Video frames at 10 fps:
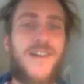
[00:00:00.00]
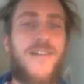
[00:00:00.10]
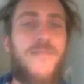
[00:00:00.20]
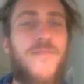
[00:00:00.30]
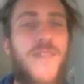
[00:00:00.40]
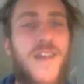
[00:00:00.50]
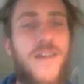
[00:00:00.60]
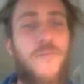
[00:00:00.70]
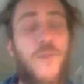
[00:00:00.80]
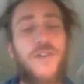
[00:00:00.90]
um,
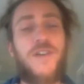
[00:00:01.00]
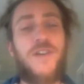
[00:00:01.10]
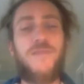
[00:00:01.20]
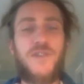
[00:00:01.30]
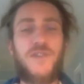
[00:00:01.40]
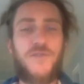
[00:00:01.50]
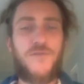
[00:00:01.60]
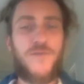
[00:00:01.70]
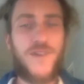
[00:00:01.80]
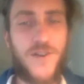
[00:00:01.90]
and welcome
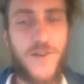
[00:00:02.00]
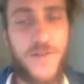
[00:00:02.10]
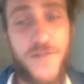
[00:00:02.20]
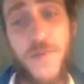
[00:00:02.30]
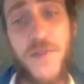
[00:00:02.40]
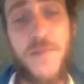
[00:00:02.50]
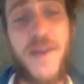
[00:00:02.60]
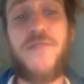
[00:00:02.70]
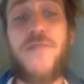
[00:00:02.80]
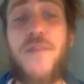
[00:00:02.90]
to our event with
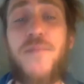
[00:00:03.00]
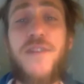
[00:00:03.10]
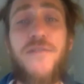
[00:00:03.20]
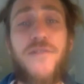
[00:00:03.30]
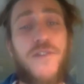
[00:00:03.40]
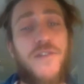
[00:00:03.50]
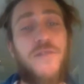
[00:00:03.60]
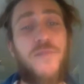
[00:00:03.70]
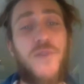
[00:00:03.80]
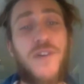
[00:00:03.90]
Amanda Ripley for her
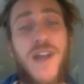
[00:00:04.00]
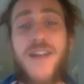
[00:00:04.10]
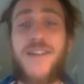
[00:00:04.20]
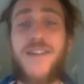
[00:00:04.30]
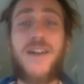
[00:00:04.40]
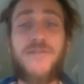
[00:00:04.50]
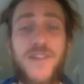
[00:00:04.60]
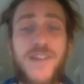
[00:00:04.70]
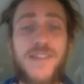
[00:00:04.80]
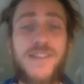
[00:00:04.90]
new book, High
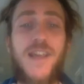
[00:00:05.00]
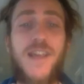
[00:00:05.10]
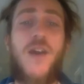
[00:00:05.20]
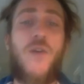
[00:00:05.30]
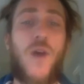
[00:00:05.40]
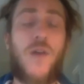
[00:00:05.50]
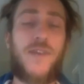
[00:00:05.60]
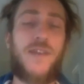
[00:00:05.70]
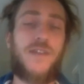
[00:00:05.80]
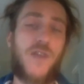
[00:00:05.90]
Conflict Why
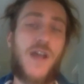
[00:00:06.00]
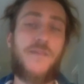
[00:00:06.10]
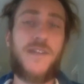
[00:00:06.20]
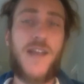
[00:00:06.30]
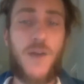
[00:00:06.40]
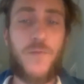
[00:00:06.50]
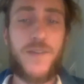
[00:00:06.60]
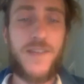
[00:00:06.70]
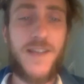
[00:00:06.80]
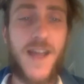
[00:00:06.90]
We Get Trapped and How
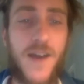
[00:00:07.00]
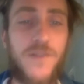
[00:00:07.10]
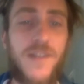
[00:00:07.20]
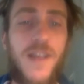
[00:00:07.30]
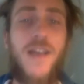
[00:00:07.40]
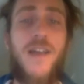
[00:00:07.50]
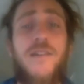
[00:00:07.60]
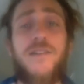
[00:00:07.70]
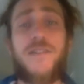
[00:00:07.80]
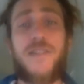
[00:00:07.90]
We Get Out.
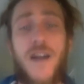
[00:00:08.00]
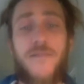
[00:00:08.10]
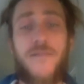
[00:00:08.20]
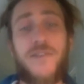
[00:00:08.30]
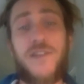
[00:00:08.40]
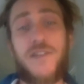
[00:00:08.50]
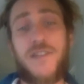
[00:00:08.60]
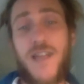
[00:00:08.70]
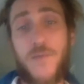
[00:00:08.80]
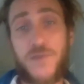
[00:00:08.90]
She's in
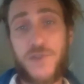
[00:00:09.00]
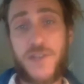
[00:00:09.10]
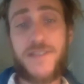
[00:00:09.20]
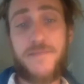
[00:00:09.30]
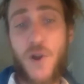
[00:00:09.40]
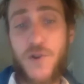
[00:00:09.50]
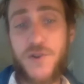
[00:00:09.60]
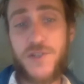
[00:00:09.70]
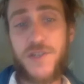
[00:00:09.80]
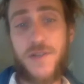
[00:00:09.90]
conversation tonight with Jason
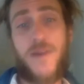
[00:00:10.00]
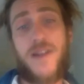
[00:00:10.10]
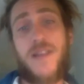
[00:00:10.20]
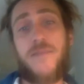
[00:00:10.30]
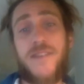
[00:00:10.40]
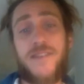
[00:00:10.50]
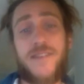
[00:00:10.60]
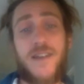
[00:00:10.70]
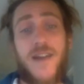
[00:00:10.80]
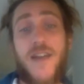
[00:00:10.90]
Marsh. My name
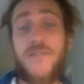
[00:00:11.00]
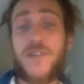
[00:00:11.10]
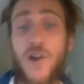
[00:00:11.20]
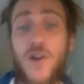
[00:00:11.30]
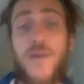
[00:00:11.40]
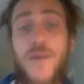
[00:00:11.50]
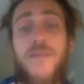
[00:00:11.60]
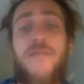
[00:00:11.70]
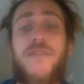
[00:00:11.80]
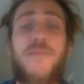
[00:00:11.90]
is uh, Evan Karp. I'm
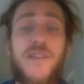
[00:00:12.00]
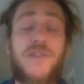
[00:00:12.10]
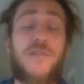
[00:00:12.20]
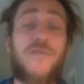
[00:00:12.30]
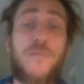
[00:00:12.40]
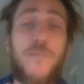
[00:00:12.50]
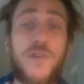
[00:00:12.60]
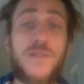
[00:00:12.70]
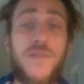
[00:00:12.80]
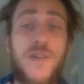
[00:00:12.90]
the events manager for
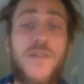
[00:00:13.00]
Booksmith.